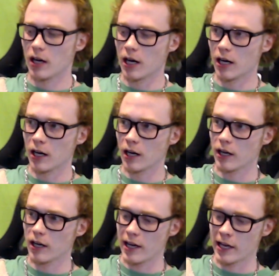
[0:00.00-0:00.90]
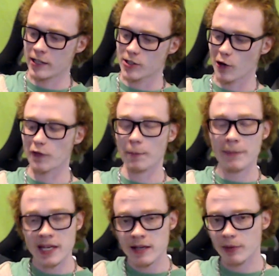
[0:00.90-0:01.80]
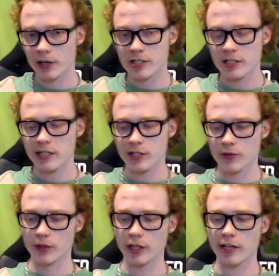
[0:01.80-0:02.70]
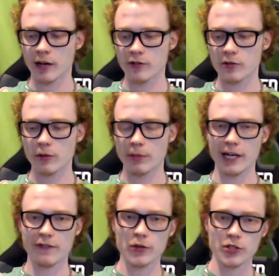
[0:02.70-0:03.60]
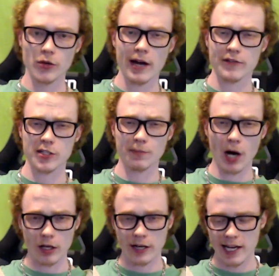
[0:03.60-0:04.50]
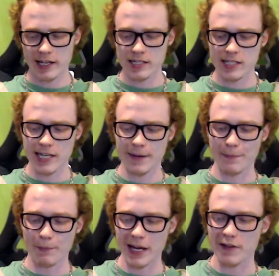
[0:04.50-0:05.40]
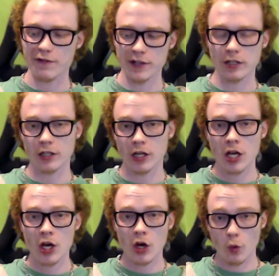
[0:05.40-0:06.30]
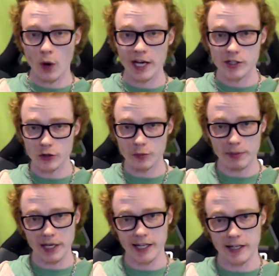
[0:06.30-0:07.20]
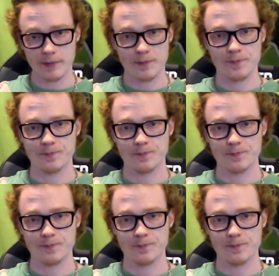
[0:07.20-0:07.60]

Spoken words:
And so for me, personally, it's really comfortable, but if you do have smaller hands, it might feel way too big.